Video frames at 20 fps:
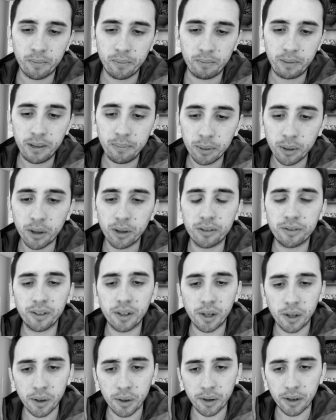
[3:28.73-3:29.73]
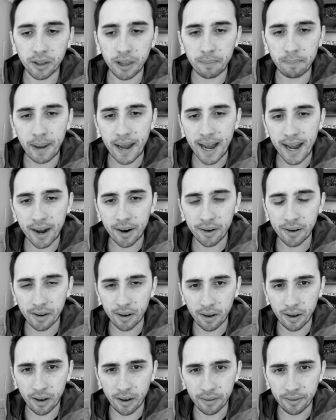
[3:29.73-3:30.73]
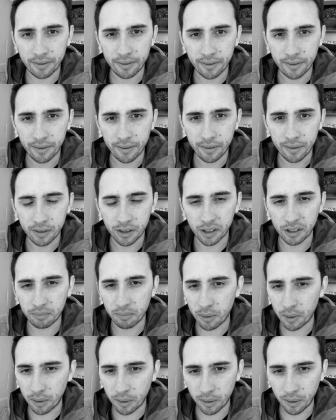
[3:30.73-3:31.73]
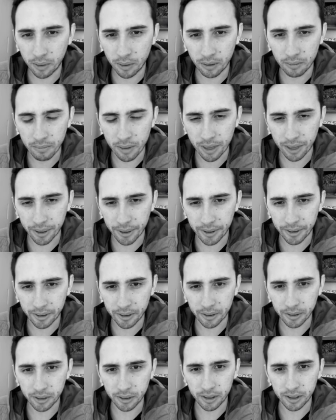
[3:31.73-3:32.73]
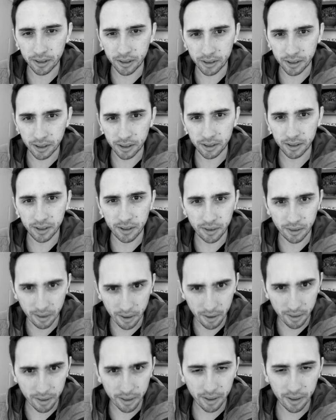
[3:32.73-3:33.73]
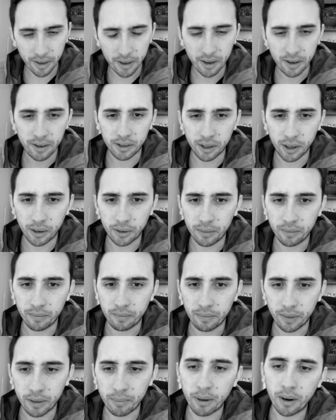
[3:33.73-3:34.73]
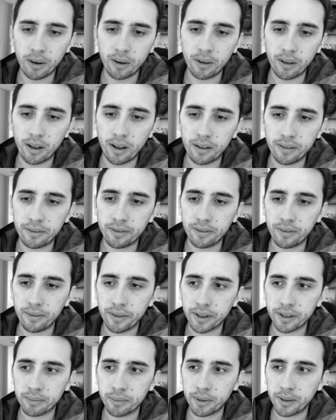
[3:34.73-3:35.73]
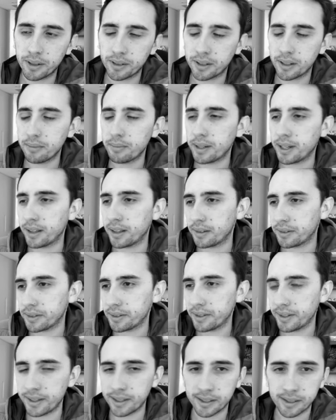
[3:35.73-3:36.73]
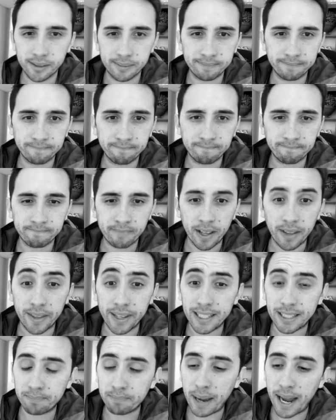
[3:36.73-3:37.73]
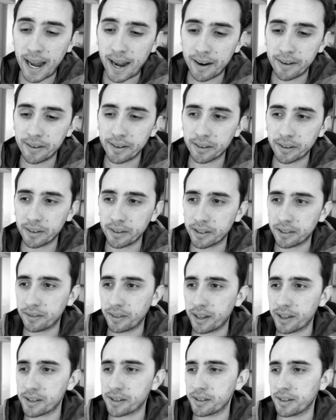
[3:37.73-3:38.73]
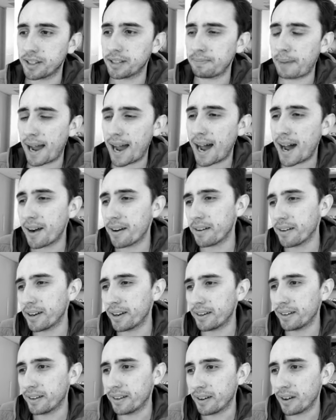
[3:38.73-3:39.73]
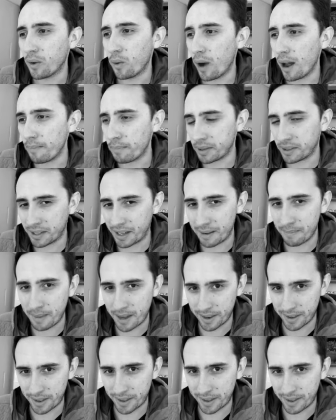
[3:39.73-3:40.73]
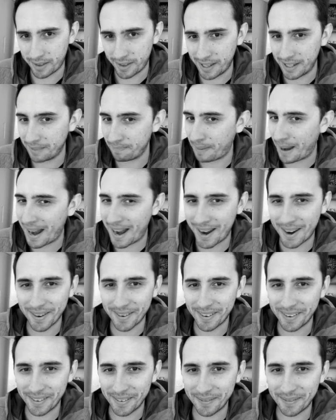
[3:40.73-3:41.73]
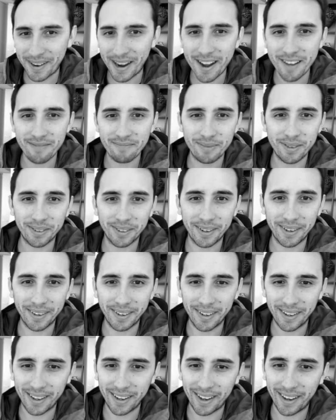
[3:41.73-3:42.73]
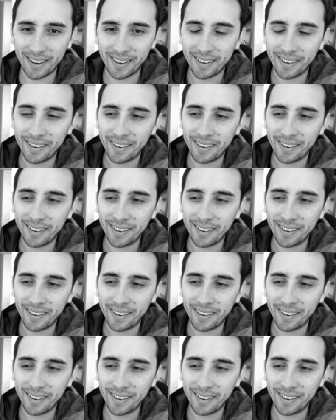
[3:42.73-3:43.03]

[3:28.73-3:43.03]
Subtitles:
people overlook the power of small, methodical, consistent growth. So the moral of this morning's little mini lesson is there's power in conservation. There's power in 1% a month. There's power in 5% a year.